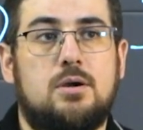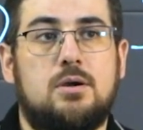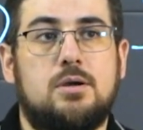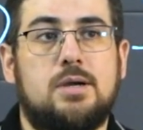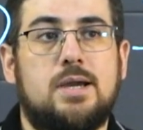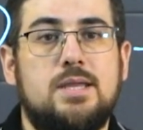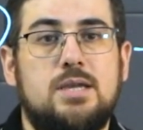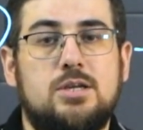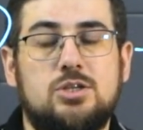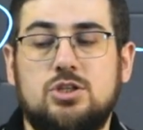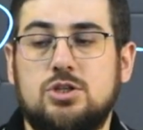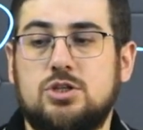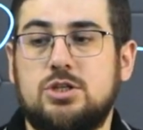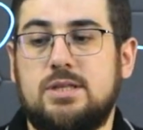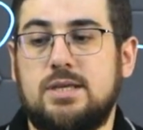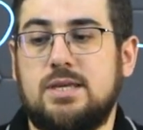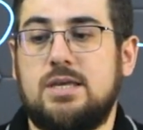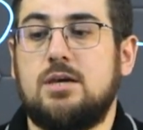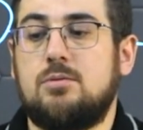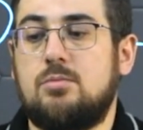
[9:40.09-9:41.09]
Of course, there
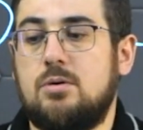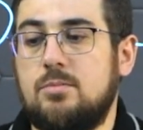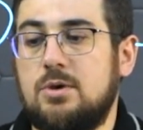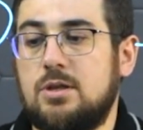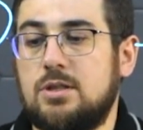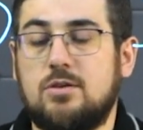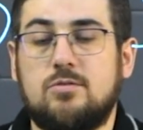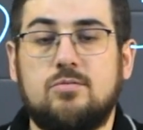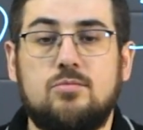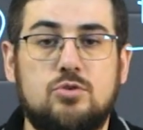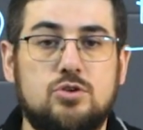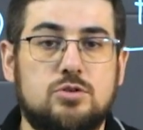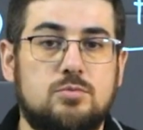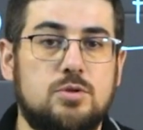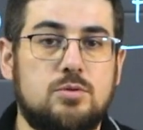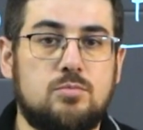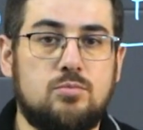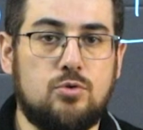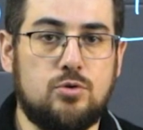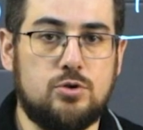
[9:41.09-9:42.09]
can be more such
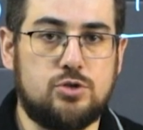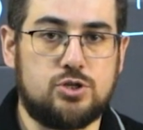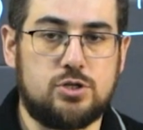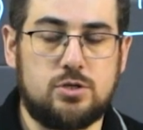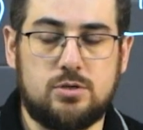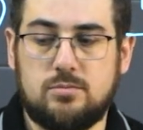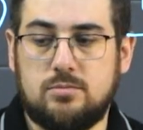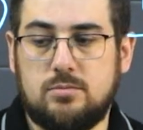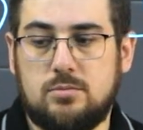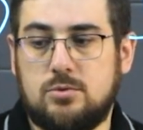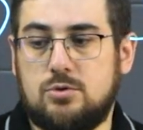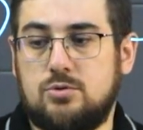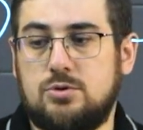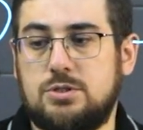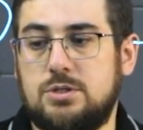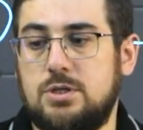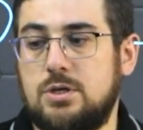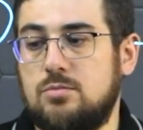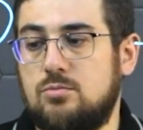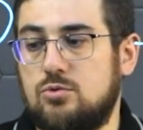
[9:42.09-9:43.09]
moments. That is, there can
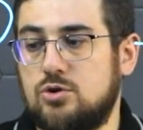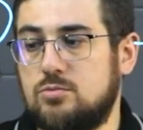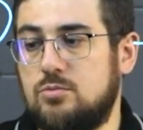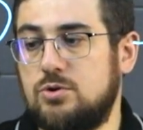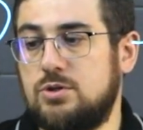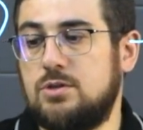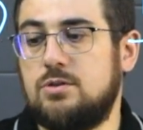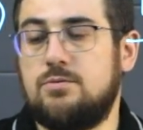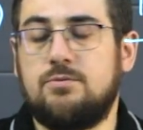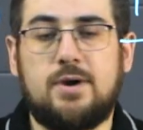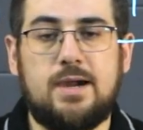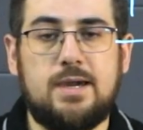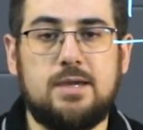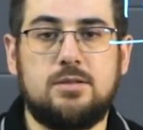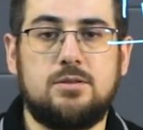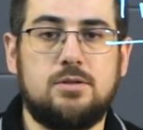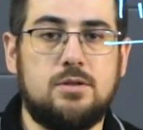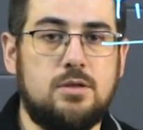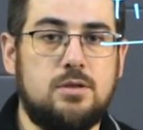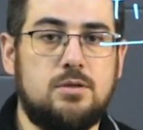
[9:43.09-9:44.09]
be 2, 3, or
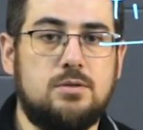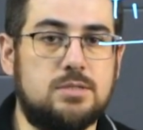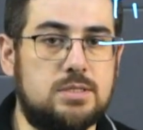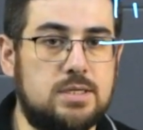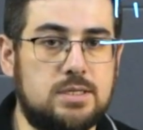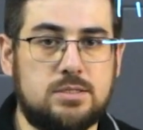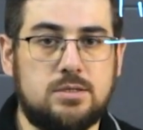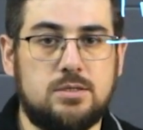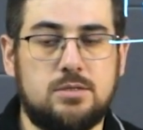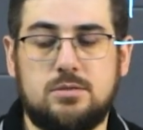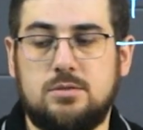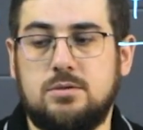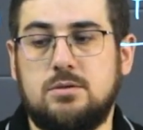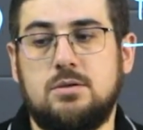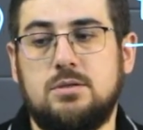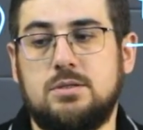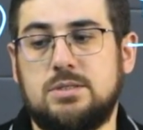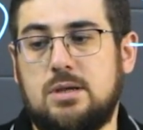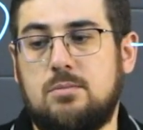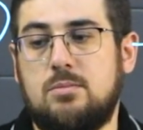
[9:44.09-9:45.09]
10. And the
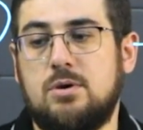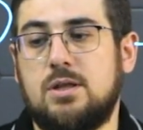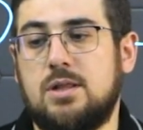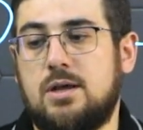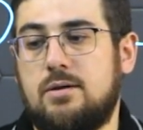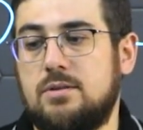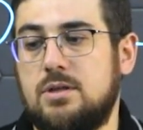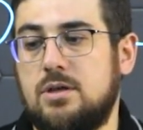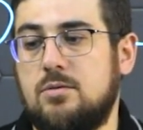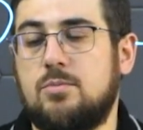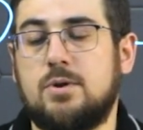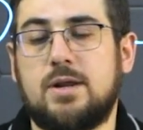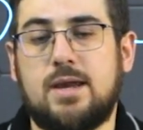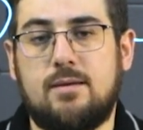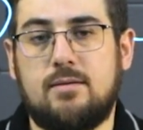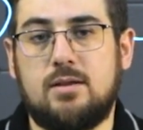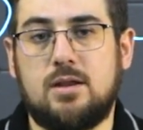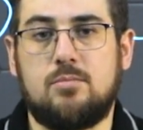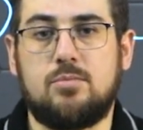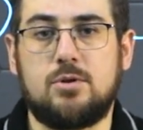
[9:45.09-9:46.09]
most important thing is
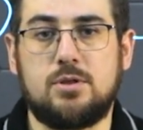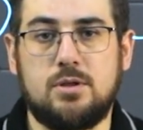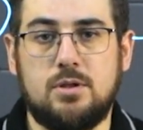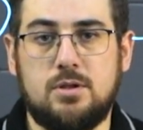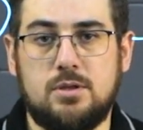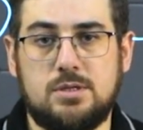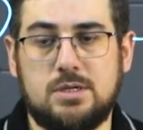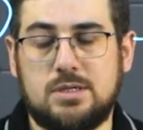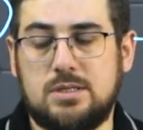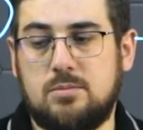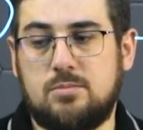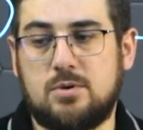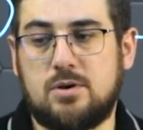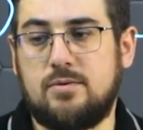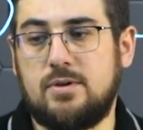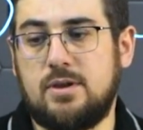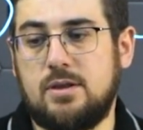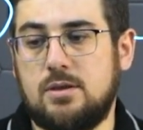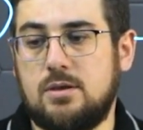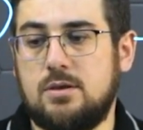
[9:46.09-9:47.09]
to correctly determine their
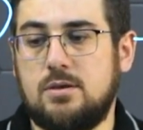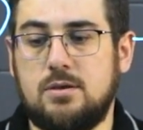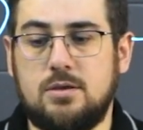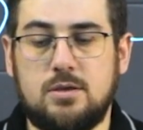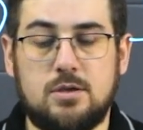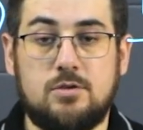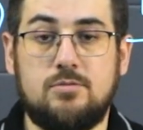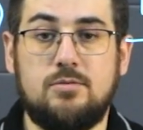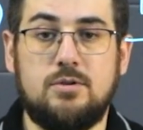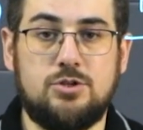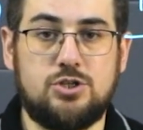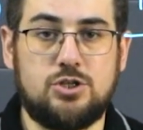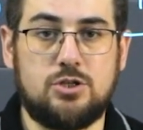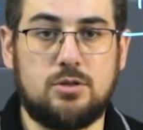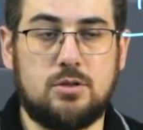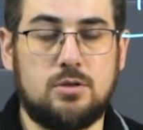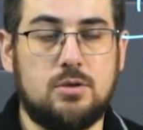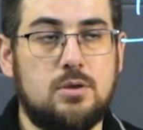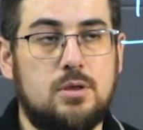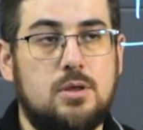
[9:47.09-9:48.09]
direction and their
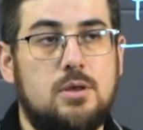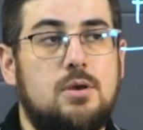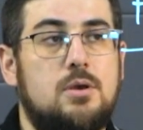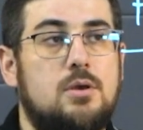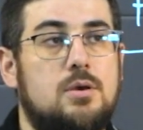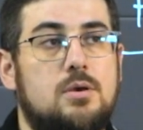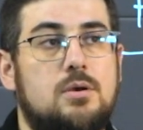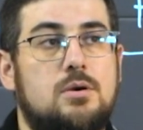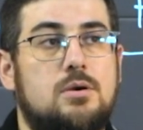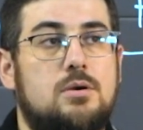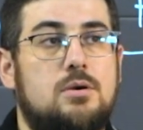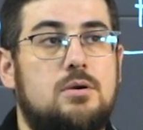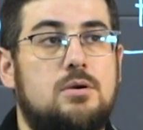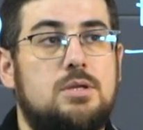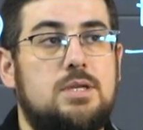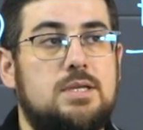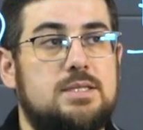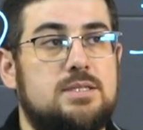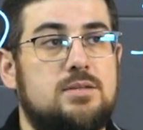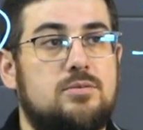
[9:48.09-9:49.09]
magnitudes.
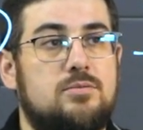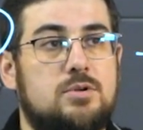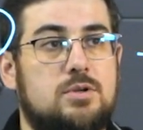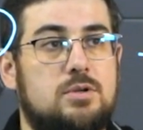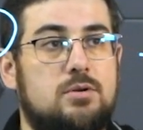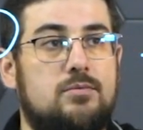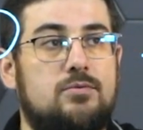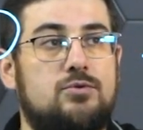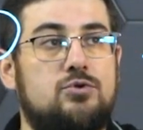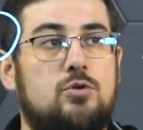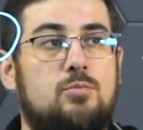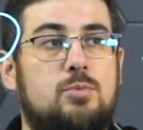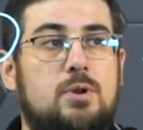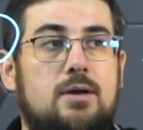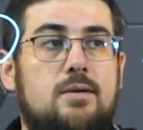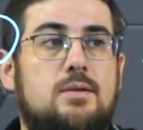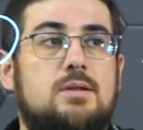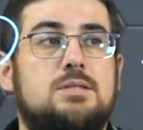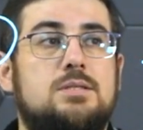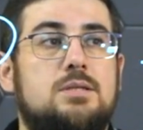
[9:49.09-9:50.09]

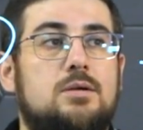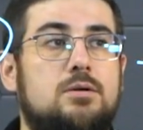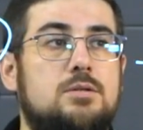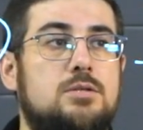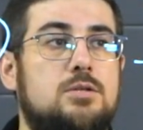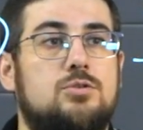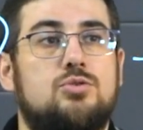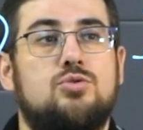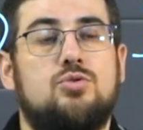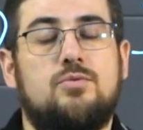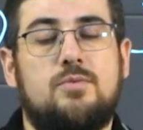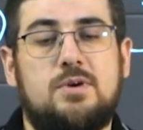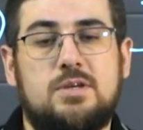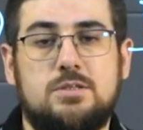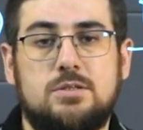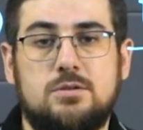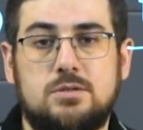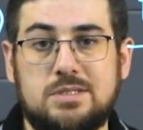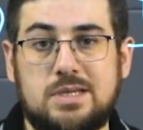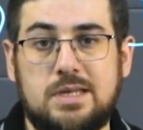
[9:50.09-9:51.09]
If you do everything
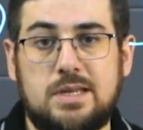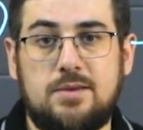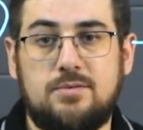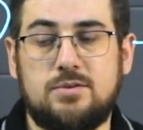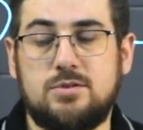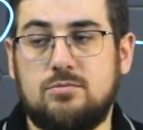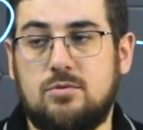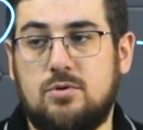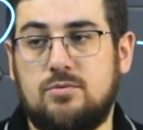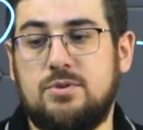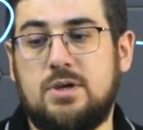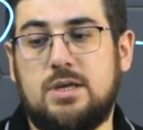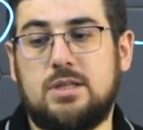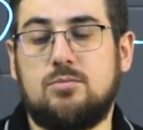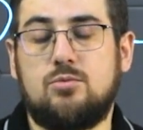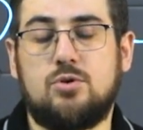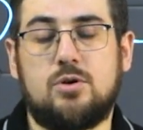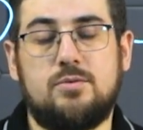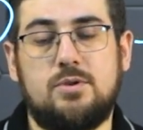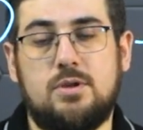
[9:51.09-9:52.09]
correctly, you will most likely
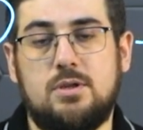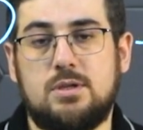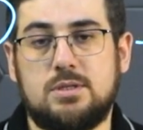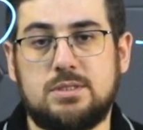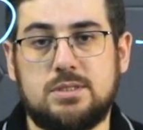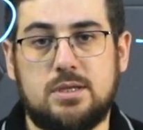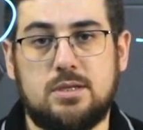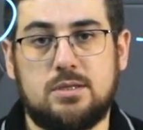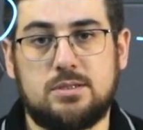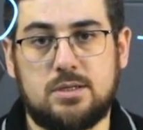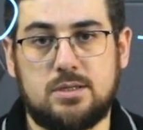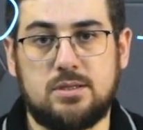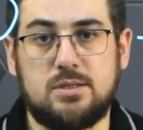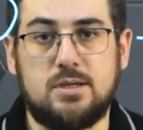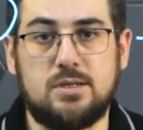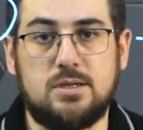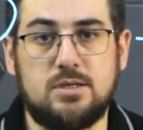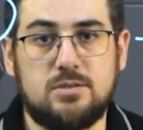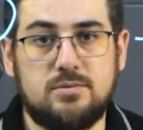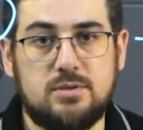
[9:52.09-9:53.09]
have one unknown in
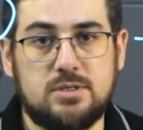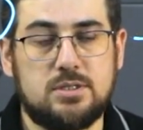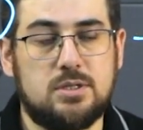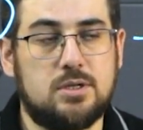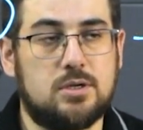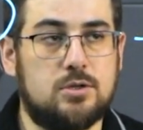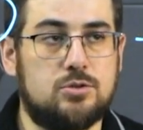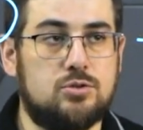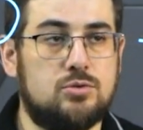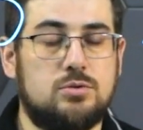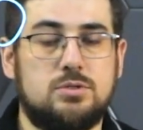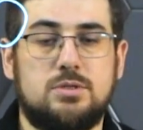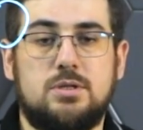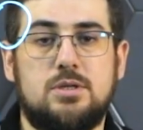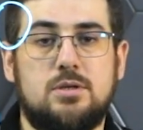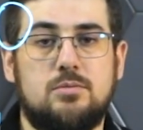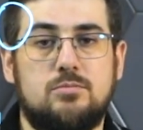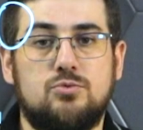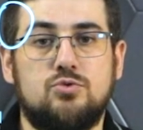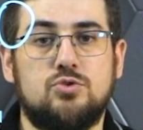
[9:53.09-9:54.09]
this equation, which will
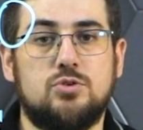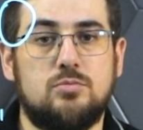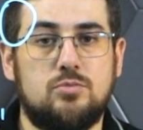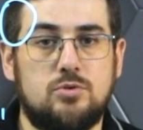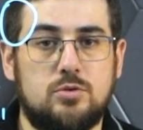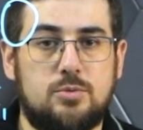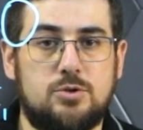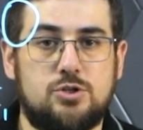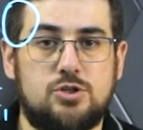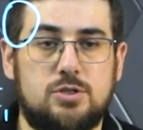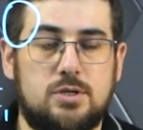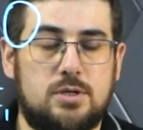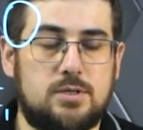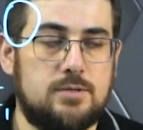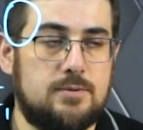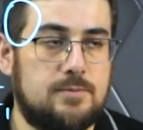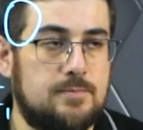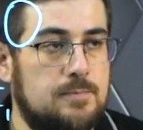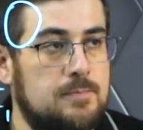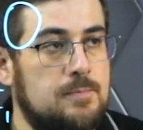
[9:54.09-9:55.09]
then need to be
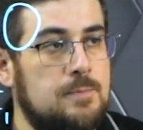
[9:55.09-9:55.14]
calculated.